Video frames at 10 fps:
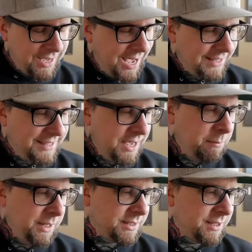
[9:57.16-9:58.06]
God
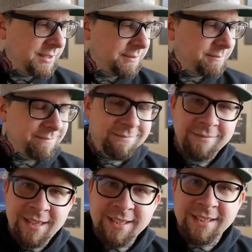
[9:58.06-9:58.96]
damn it,
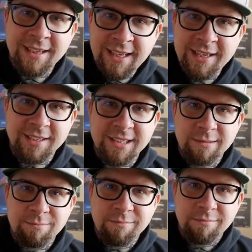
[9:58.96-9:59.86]
this
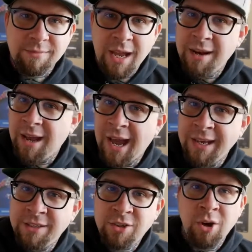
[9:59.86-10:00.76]
leaks. And
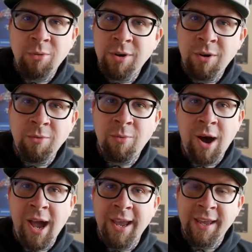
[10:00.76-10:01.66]
I don't know
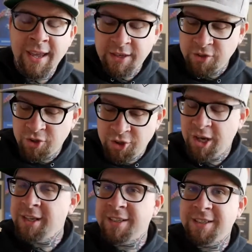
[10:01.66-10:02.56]
why. It
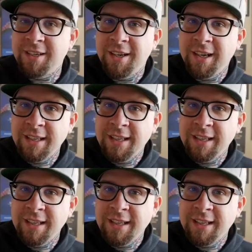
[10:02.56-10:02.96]
just